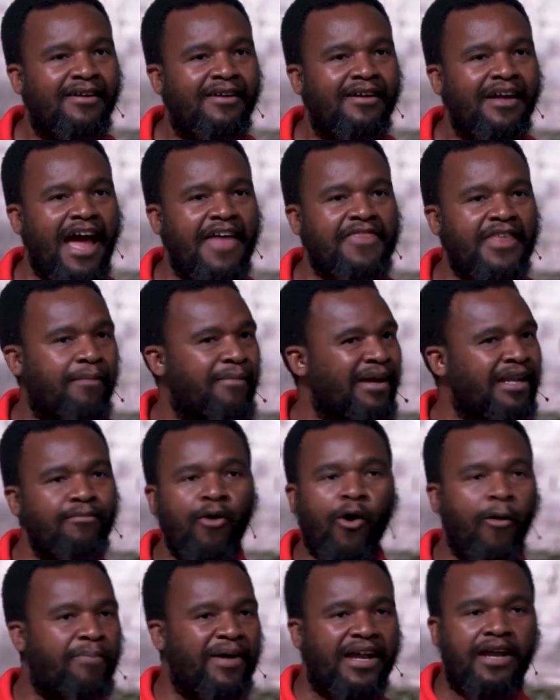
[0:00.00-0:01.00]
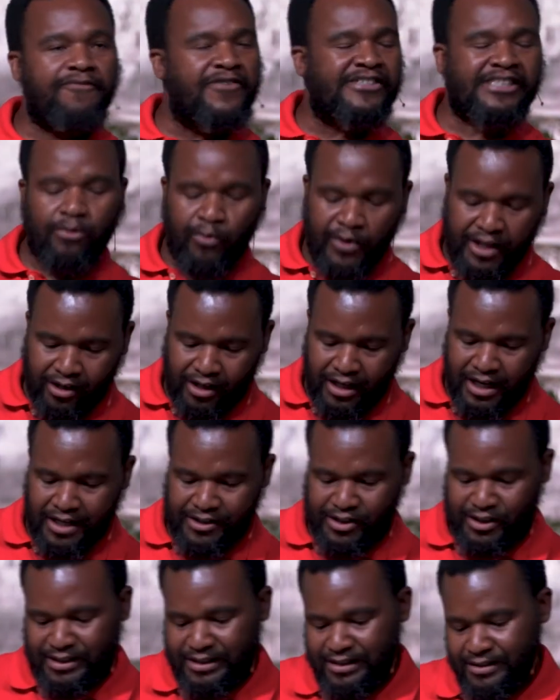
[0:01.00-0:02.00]
And there are many more benefits that we could
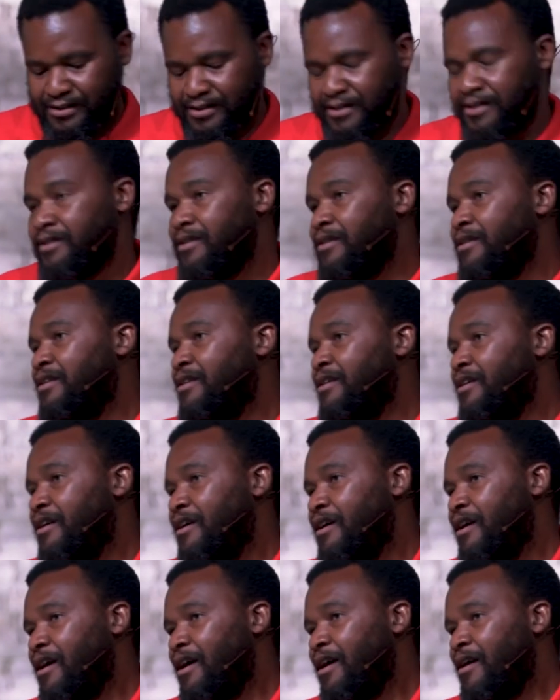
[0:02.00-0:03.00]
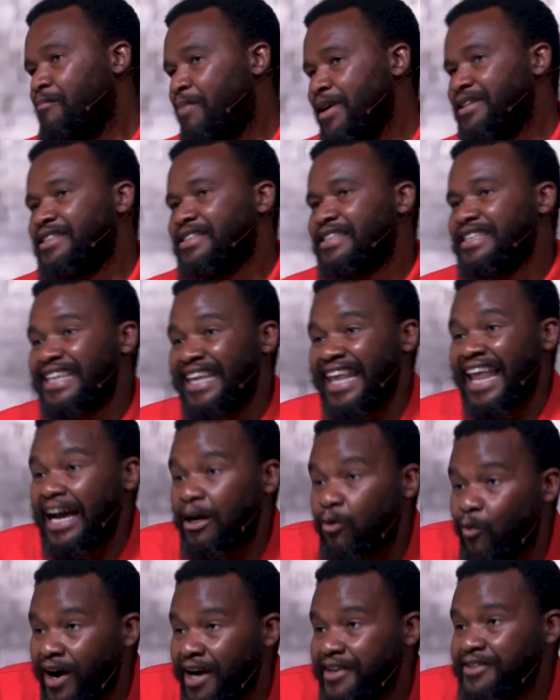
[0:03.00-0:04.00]
list. Peter says,
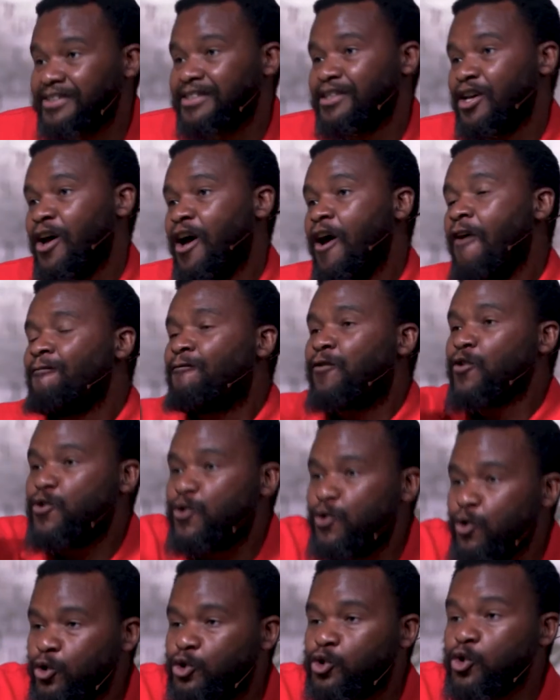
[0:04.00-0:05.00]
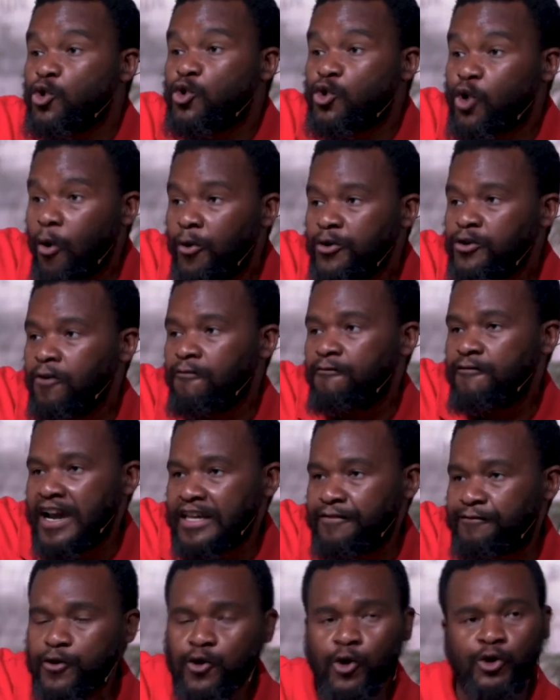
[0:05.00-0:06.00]
likewise, for you to grow in your
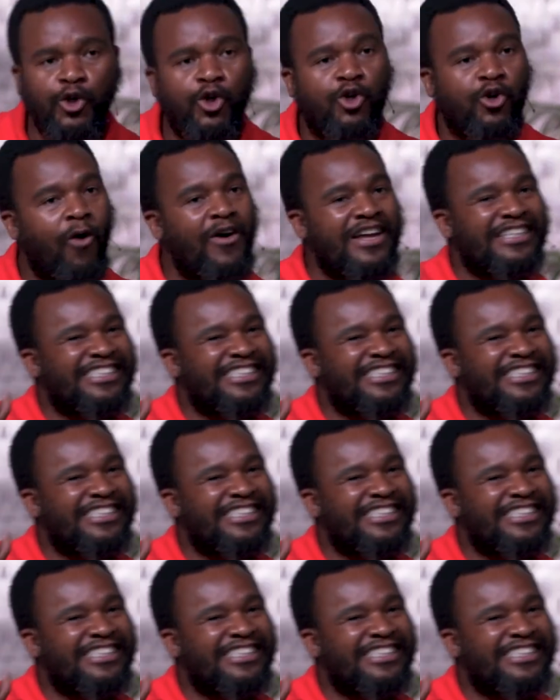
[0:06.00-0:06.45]
faith, for you to grow in